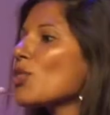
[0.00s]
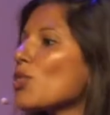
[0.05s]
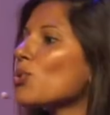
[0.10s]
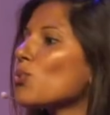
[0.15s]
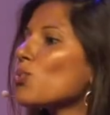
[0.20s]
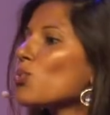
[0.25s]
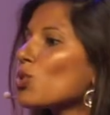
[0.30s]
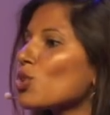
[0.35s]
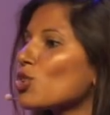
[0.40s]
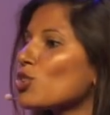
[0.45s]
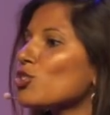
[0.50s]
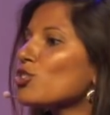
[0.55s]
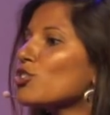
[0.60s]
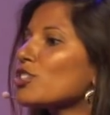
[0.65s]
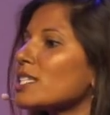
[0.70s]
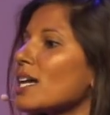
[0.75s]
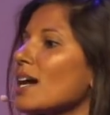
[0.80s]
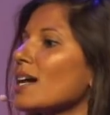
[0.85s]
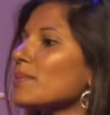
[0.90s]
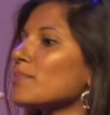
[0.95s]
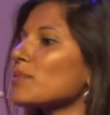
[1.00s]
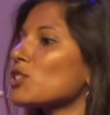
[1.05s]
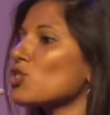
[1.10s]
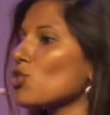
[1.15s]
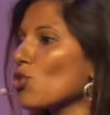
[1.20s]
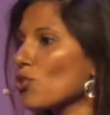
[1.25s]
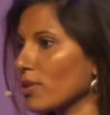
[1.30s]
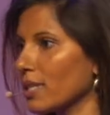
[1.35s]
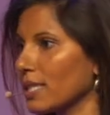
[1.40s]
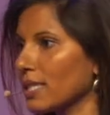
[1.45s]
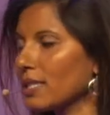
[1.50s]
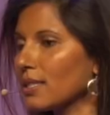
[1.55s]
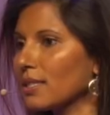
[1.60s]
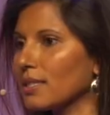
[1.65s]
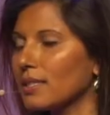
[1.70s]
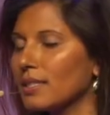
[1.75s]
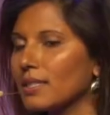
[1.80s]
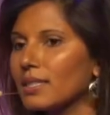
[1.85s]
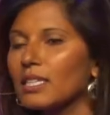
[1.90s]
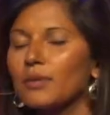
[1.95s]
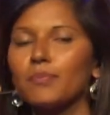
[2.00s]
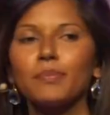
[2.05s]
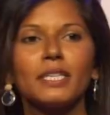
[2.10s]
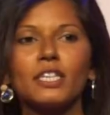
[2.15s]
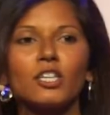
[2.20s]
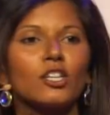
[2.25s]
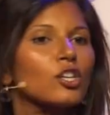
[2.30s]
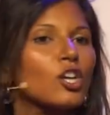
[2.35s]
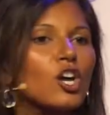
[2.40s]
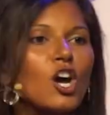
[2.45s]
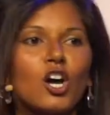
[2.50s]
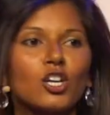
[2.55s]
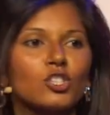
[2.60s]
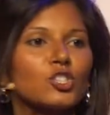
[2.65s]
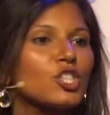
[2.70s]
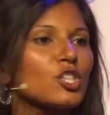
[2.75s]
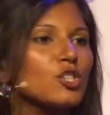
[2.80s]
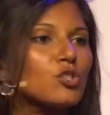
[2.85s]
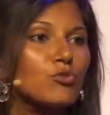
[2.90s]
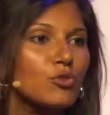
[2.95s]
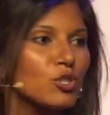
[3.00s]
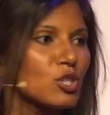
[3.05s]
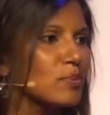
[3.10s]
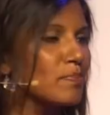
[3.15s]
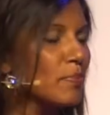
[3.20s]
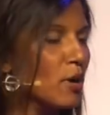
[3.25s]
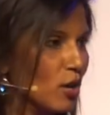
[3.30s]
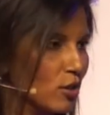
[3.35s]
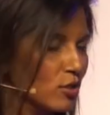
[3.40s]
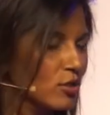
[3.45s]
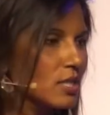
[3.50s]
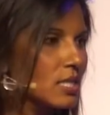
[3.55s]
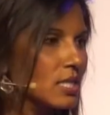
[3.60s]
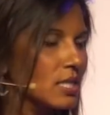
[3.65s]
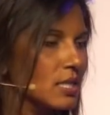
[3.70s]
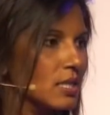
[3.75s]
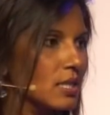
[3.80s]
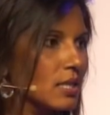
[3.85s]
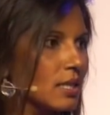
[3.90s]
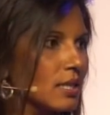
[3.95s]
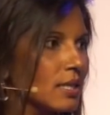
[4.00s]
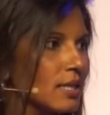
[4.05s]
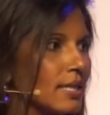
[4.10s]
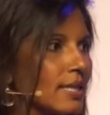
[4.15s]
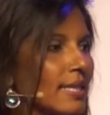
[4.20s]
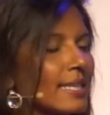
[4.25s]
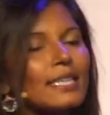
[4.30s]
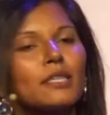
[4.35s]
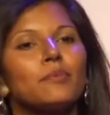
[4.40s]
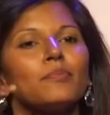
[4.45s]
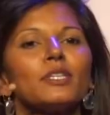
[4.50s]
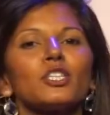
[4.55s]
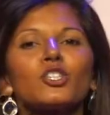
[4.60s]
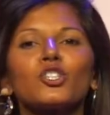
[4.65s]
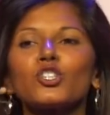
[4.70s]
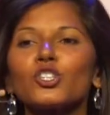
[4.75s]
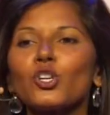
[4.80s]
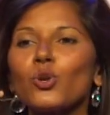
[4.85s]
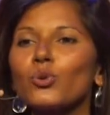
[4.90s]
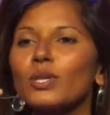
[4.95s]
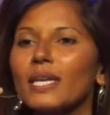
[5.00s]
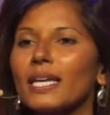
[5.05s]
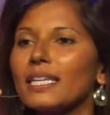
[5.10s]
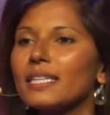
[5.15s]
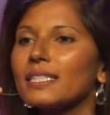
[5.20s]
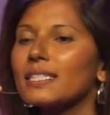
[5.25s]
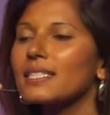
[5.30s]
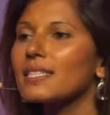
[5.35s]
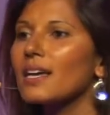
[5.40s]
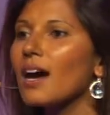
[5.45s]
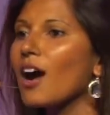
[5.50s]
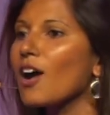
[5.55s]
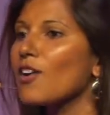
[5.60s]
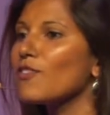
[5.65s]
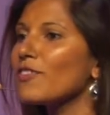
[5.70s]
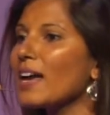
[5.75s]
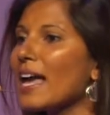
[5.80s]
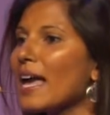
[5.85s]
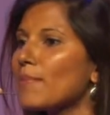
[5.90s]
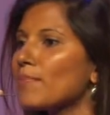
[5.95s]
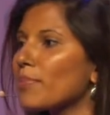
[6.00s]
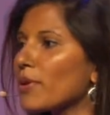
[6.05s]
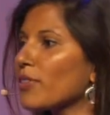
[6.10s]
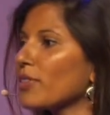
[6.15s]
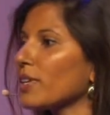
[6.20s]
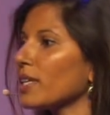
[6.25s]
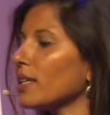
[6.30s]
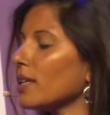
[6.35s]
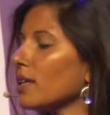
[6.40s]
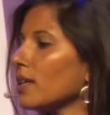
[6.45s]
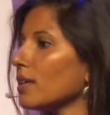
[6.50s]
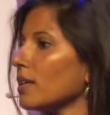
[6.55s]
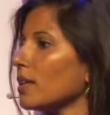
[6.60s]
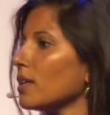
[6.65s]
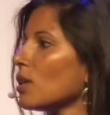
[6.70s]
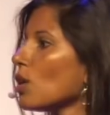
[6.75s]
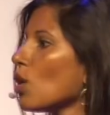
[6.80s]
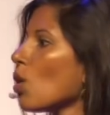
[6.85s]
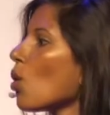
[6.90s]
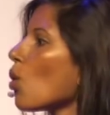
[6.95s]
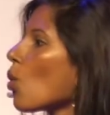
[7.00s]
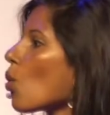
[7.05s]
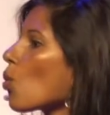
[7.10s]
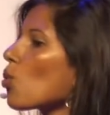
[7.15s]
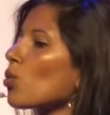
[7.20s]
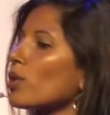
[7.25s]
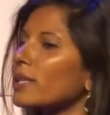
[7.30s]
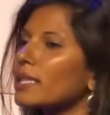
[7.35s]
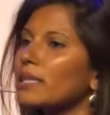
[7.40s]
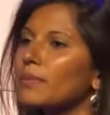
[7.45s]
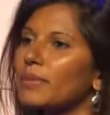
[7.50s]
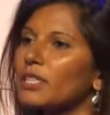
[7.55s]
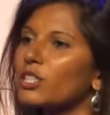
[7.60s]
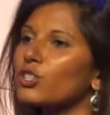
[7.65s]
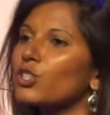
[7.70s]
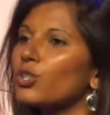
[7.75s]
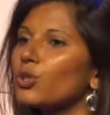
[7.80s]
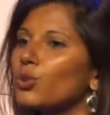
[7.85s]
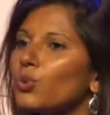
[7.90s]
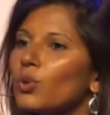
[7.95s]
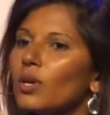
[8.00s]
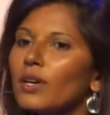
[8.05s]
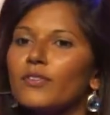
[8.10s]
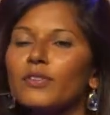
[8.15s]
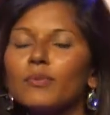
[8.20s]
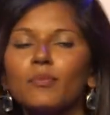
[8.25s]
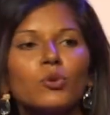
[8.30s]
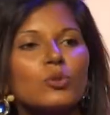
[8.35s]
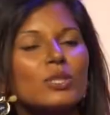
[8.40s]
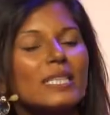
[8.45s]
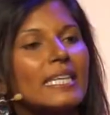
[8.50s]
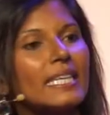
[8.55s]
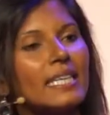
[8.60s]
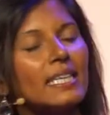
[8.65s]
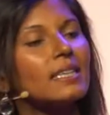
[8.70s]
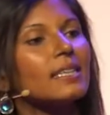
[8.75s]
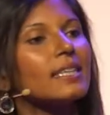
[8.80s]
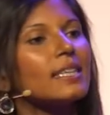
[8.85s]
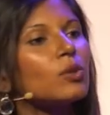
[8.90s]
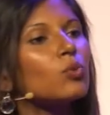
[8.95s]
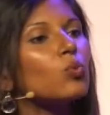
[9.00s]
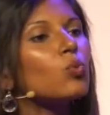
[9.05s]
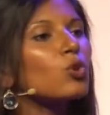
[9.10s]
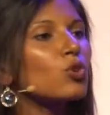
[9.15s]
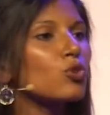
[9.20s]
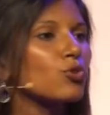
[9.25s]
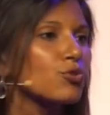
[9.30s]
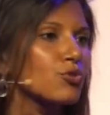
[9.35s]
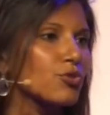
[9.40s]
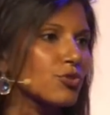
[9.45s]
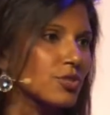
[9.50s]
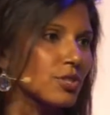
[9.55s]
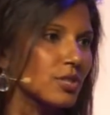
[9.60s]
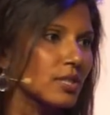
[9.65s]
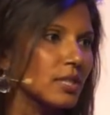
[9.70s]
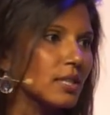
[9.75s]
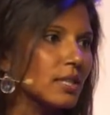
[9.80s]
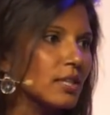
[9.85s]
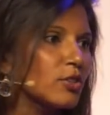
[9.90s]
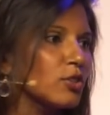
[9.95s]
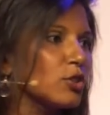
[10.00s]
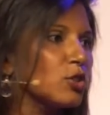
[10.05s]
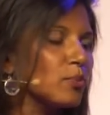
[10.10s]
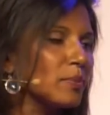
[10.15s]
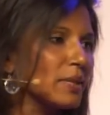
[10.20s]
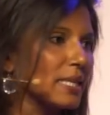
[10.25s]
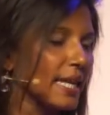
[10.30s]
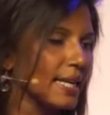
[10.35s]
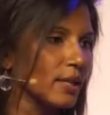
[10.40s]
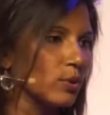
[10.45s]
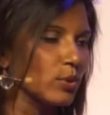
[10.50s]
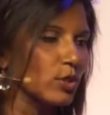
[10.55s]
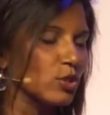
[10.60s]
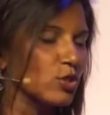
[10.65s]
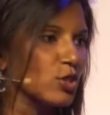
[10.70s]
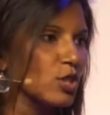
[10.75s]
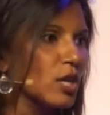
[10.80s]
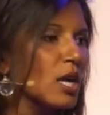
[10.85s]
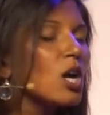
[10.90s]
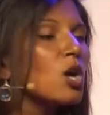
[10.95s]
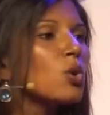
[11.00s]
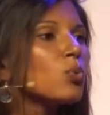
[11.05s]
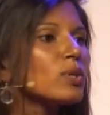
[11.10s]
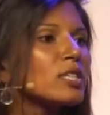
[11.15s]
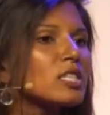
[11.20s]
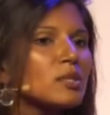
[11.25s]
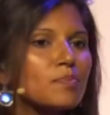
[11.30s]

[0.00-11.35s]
The words, I'm sorry, can be an unconscious response, it can be a showcase of empathy, or it can be two of the most healing words in the human language. We